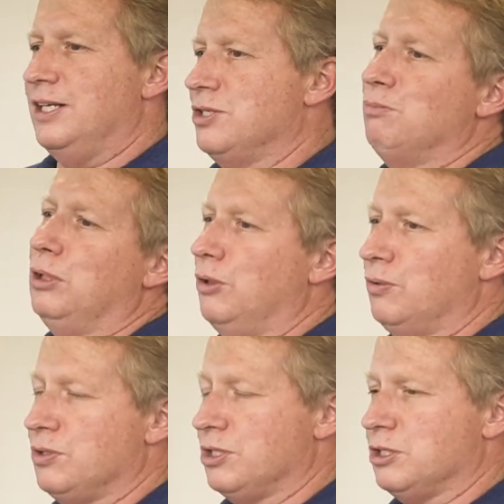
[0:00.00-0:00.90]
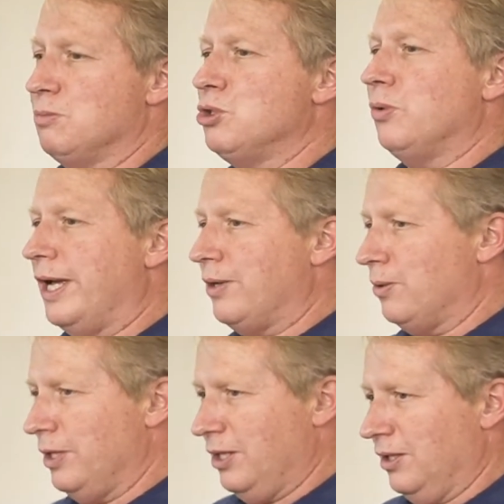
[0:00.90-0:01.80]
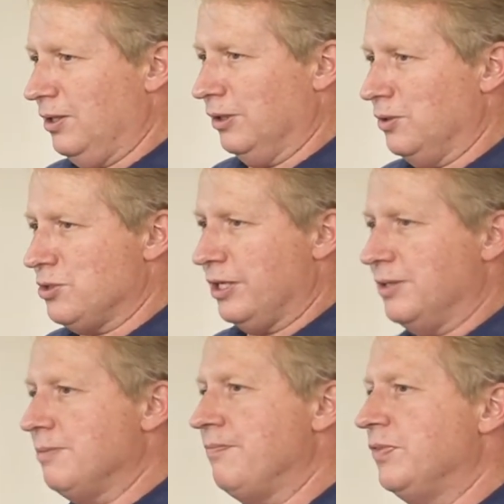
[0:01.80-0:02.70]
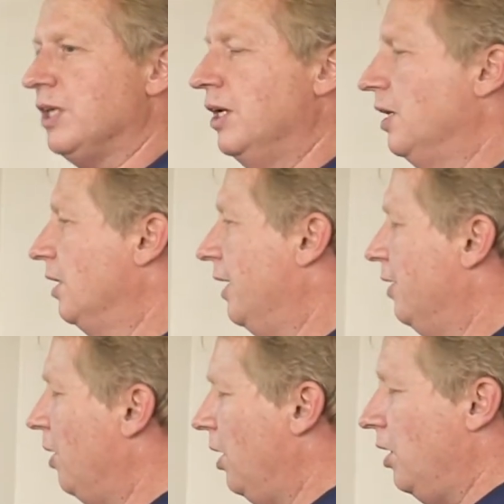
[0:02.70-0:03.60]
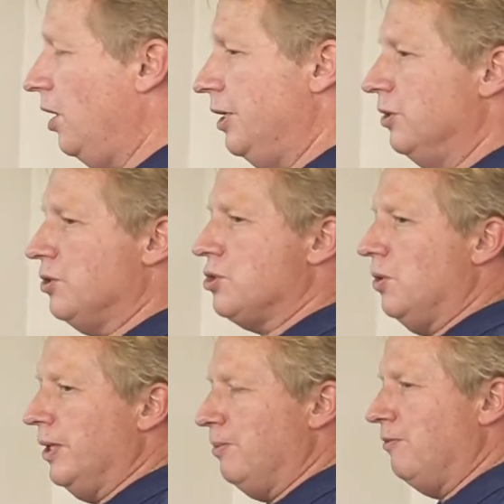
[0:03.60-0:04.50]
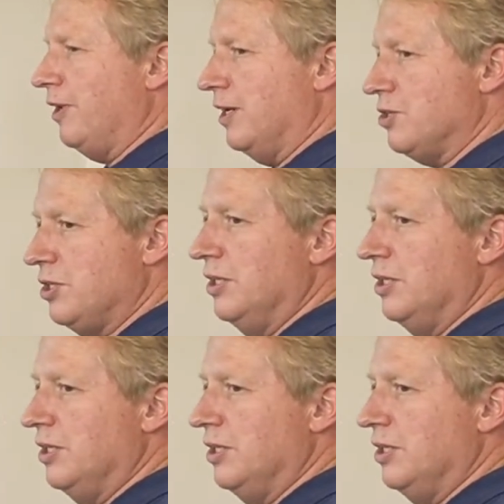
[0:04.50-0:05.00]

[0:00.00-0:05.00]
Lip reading: doesn't blow the system too loud or anything along those lines. Like all audio control amplifiers,